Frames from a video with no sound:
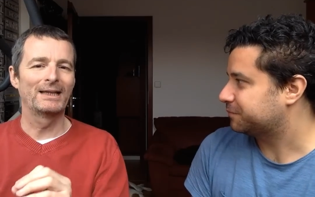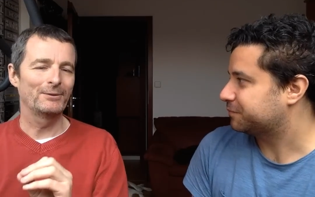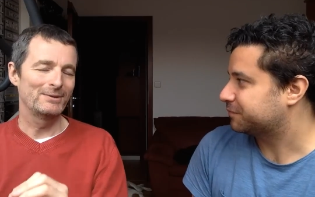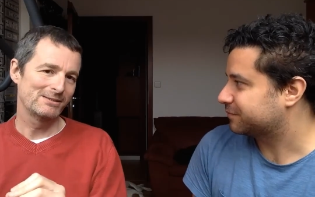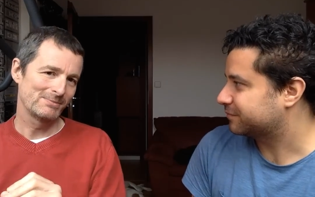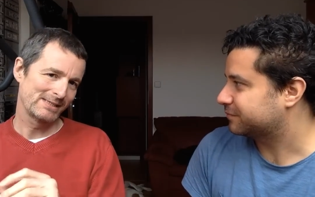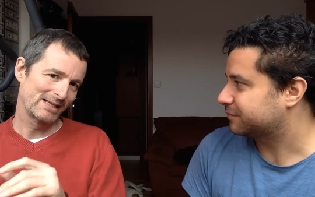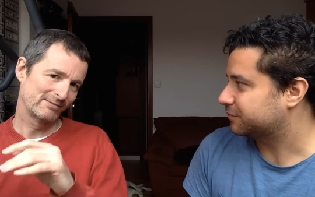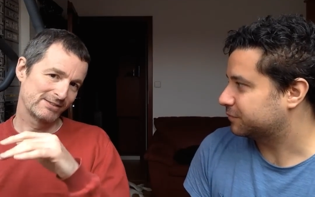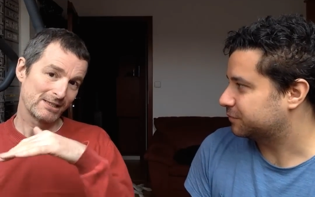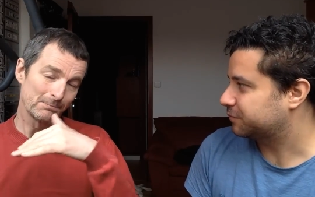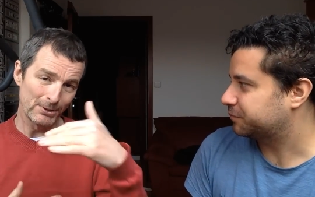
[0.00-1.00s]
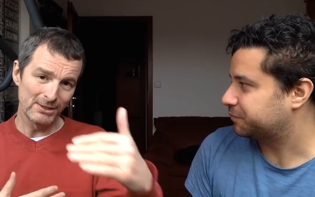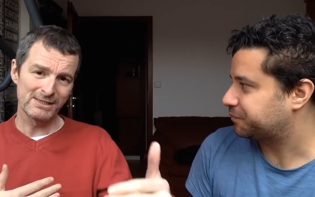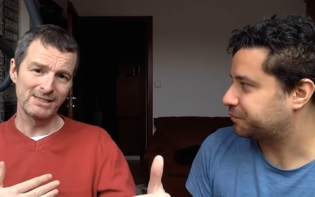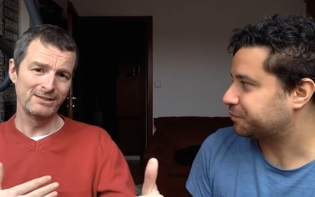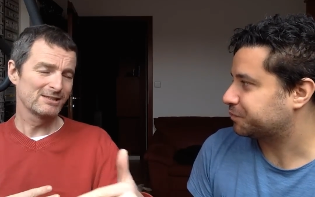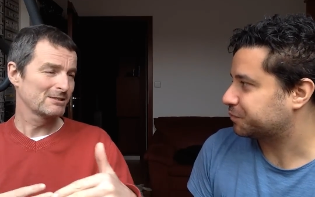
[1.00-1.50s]
Speaker 1: language themselves. The
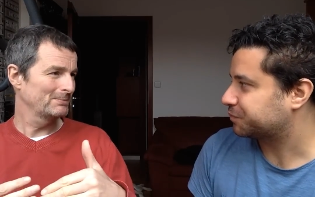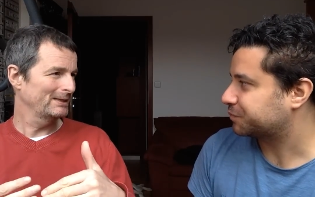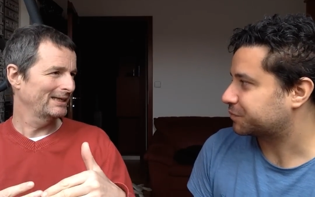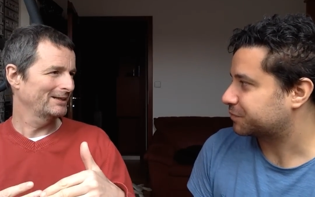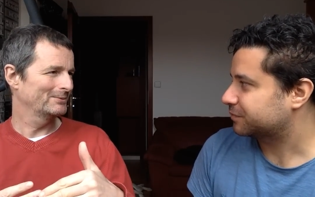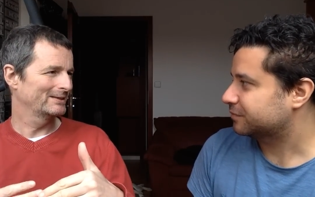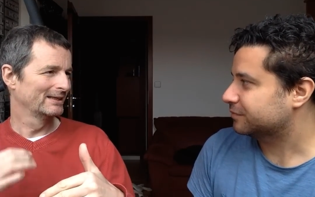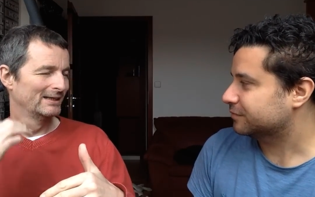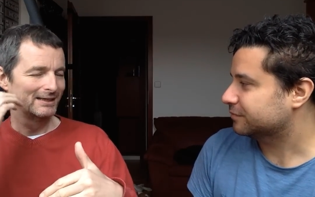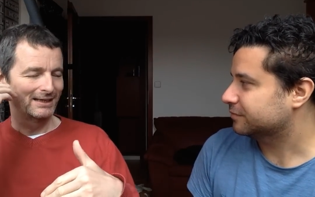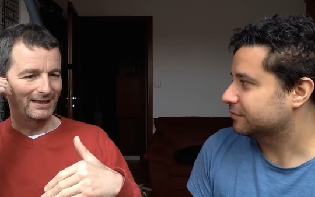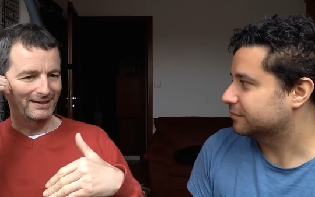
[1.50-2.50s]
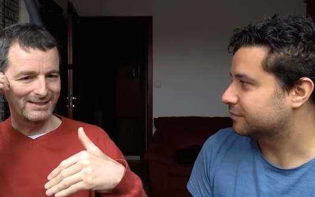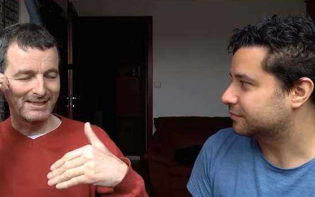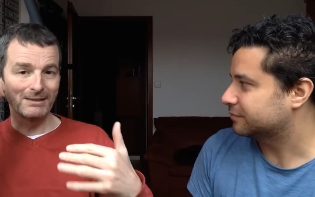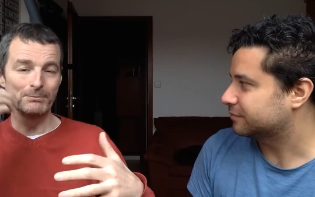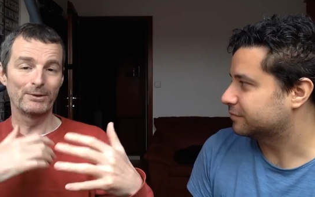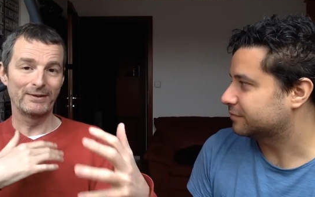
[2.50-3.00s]
person you're speaking with, this
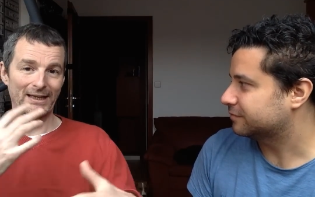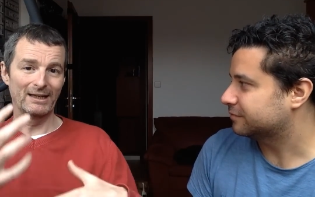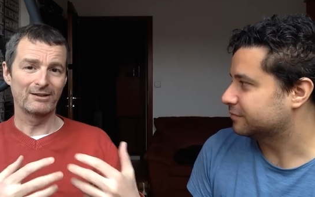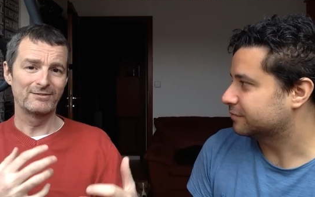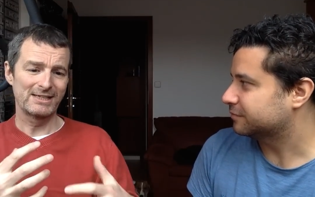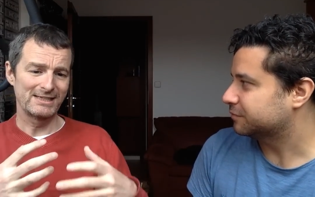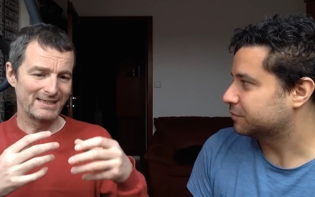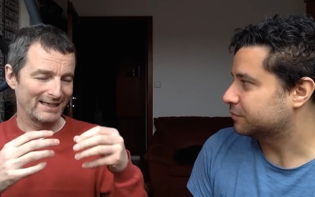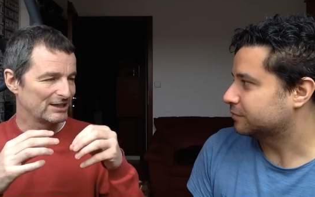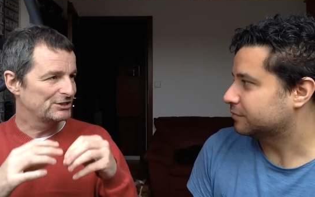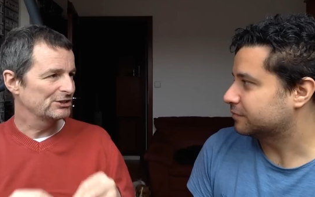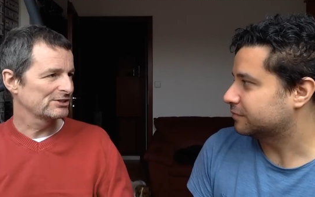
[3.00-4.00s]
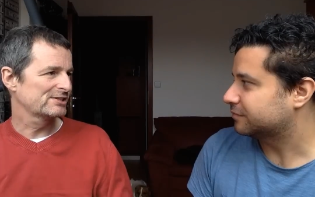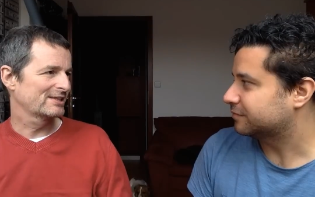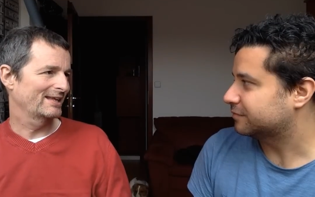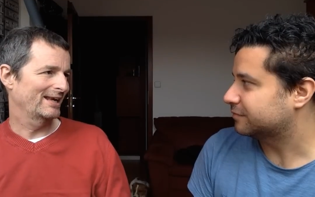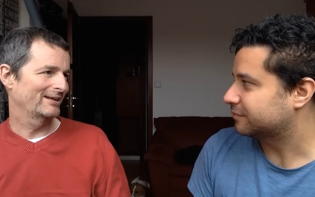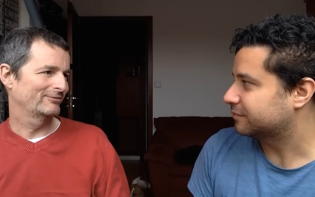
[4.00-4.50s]
is the important thing in a conversation, they
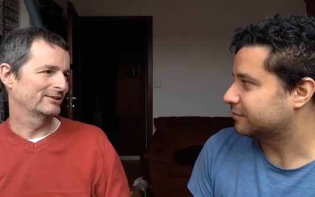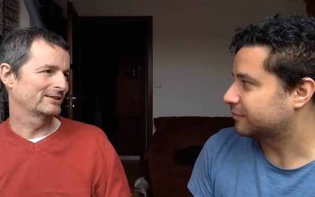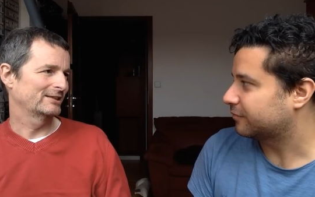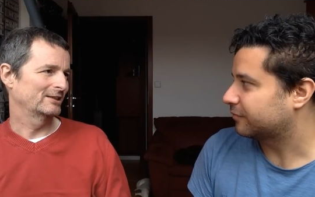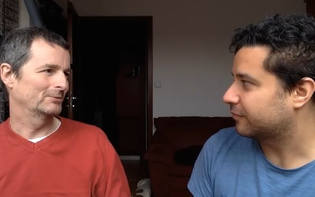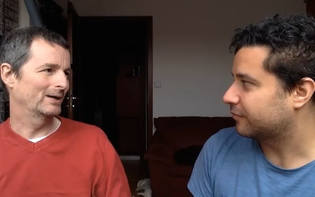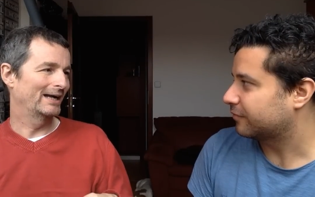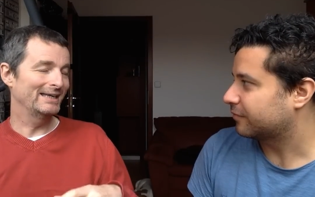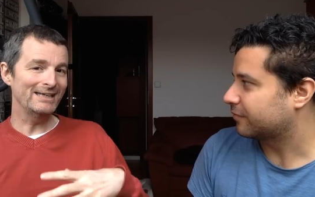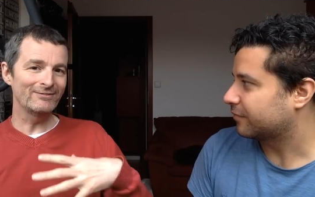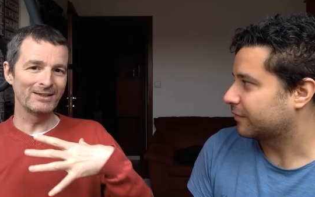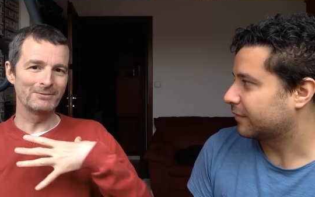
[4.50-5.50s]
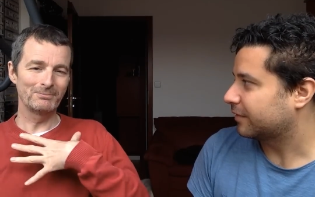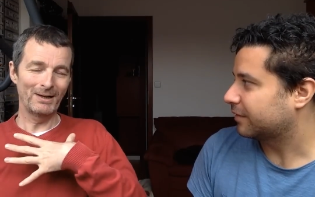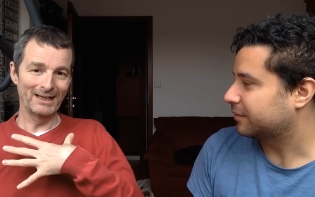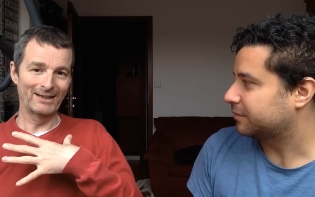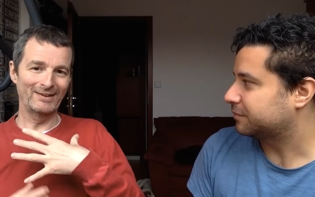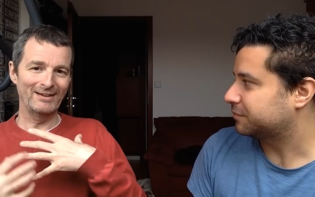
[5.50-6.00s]
adjust their level to you. And even at
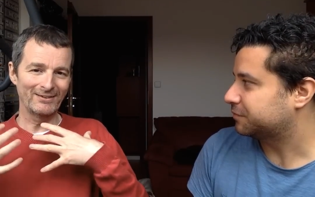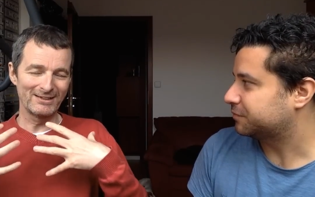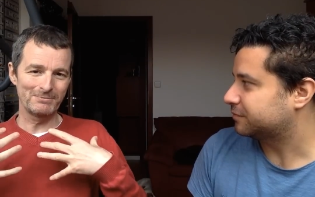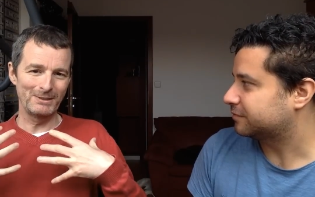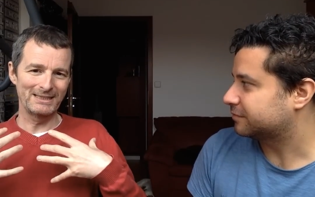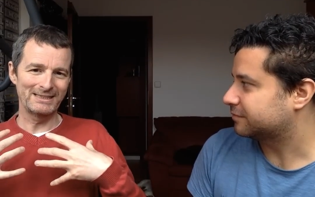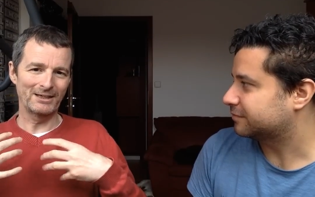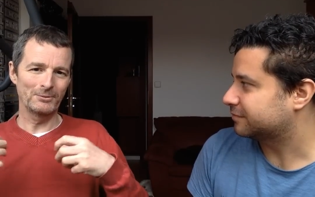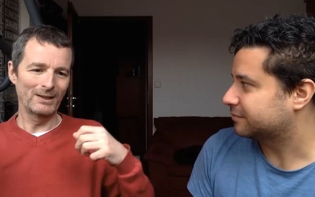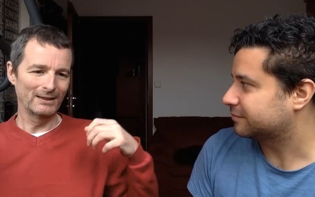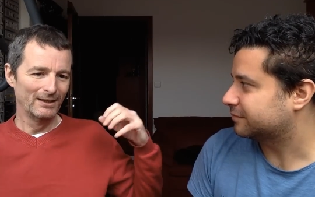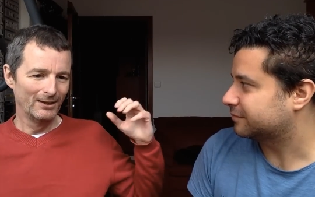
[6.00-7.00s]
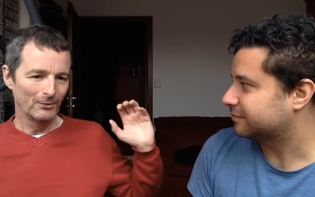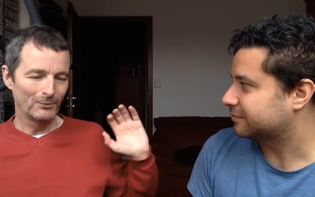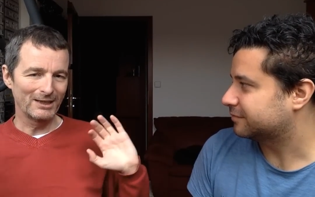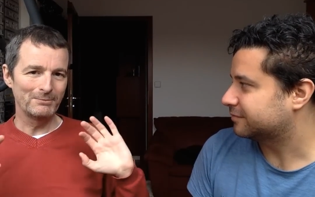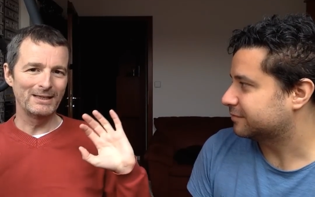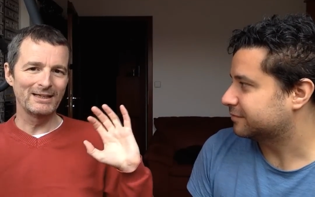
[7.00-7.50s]
my level, even though I speak Czech well,
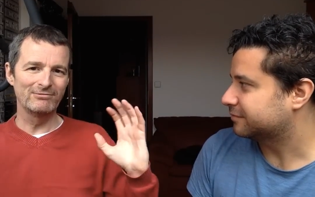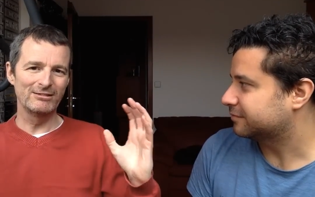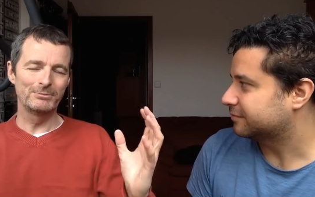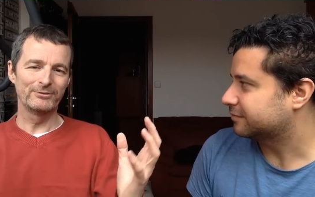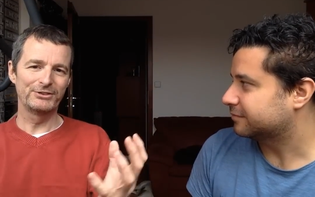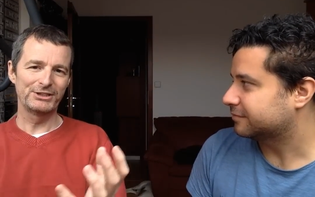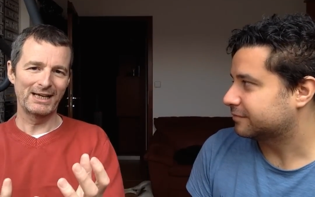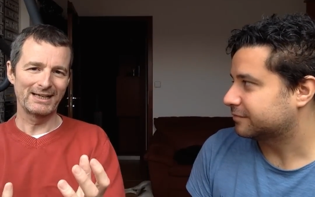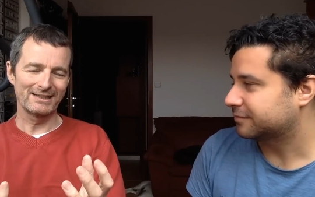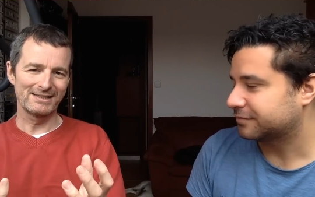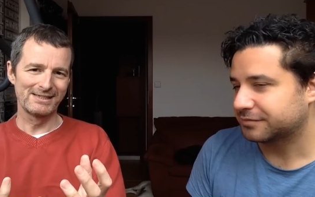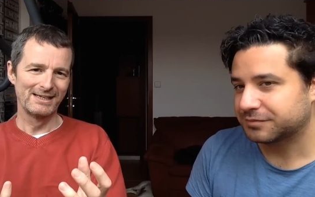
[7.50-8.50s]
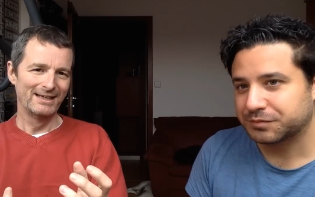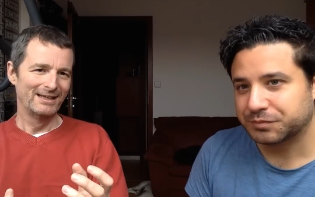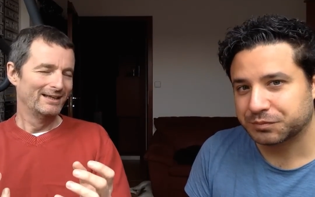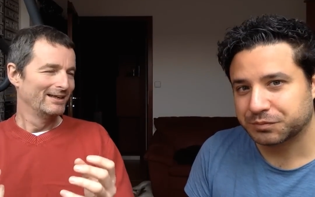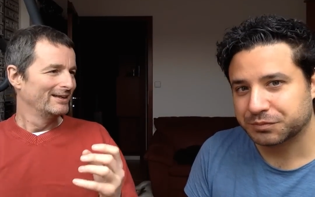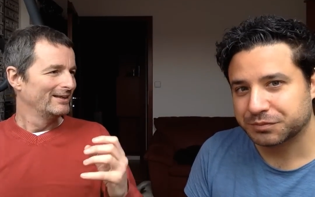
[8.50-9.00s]
when I'm in a group of Czechs,
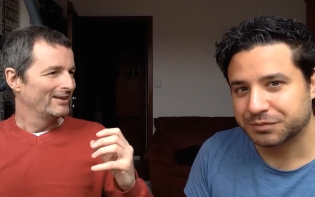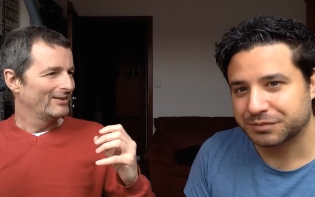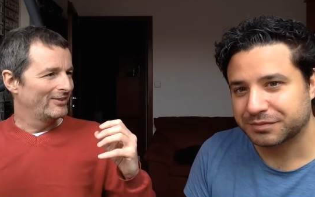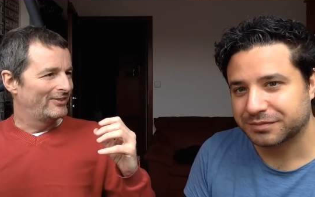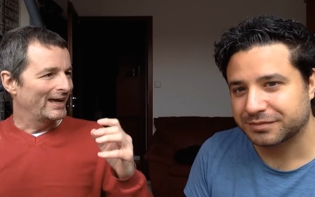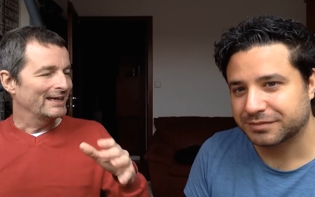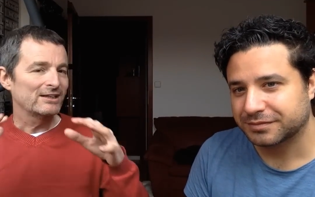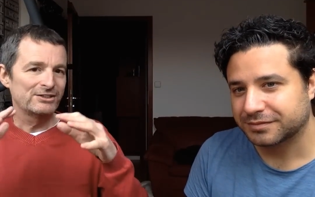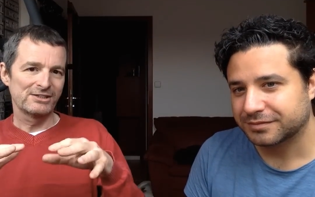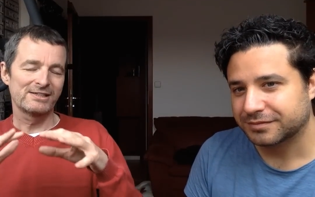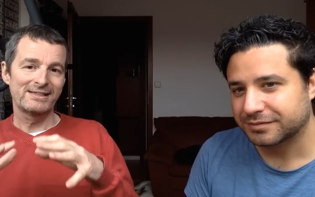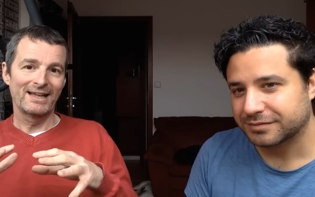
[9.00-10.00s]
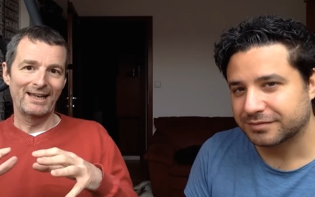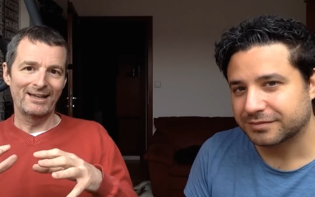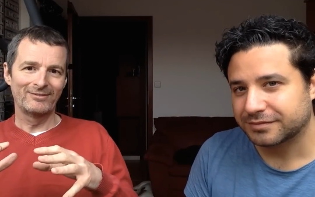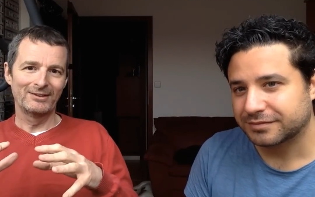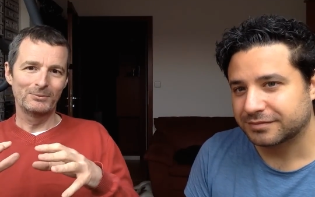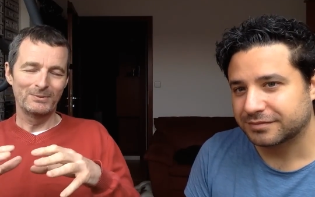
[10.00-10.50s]
they adjust their
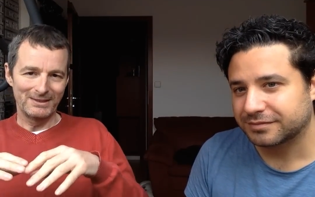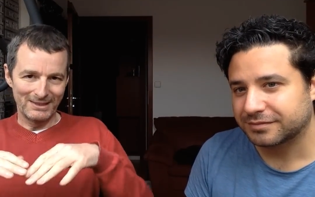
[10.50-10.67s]
level,